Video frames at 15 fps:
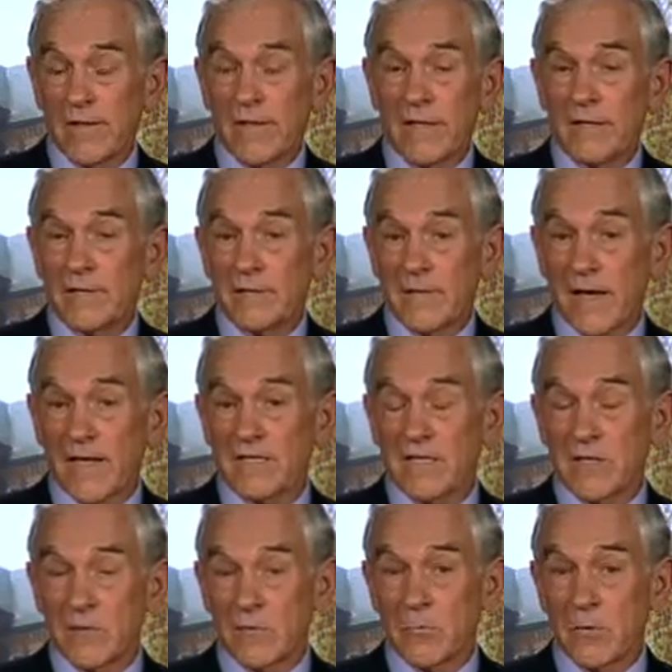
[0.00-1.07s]
in
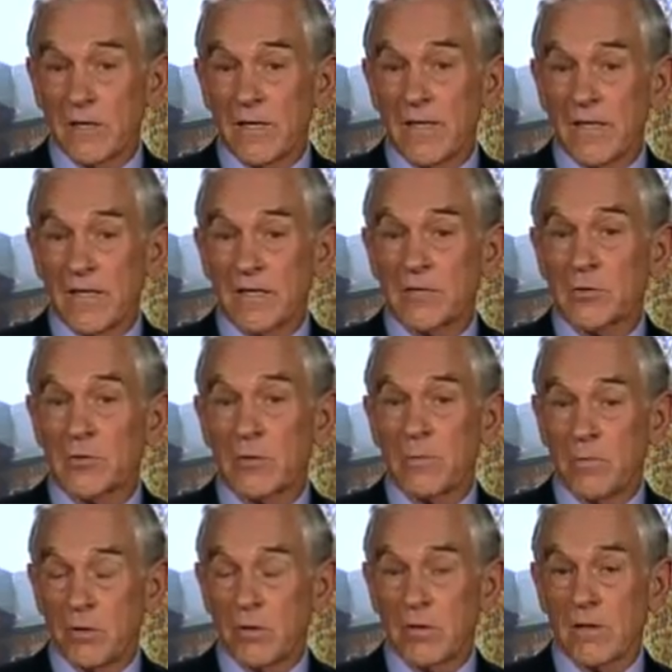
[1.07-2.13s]
2001 at Tora
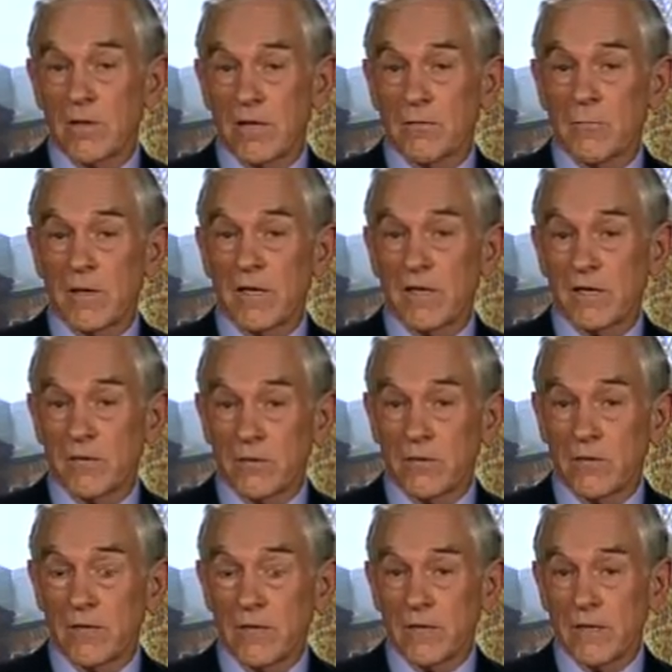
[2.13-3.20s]
Bora and we
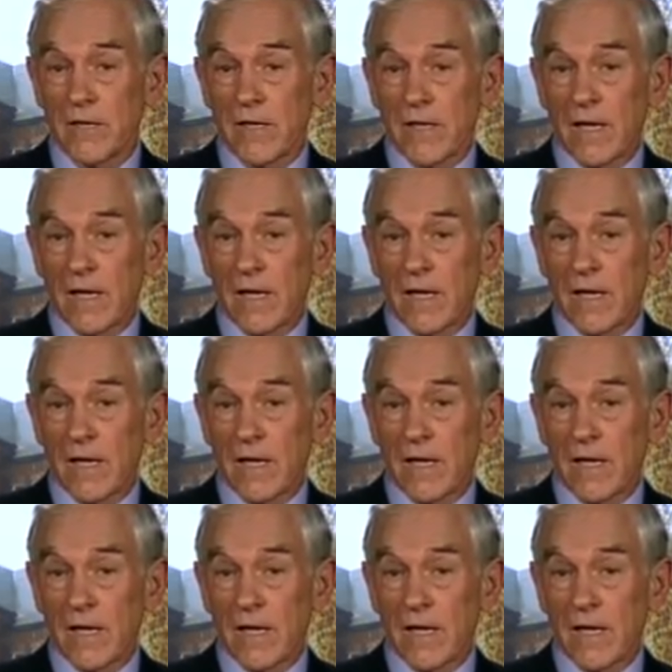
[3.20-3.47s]
ignored it.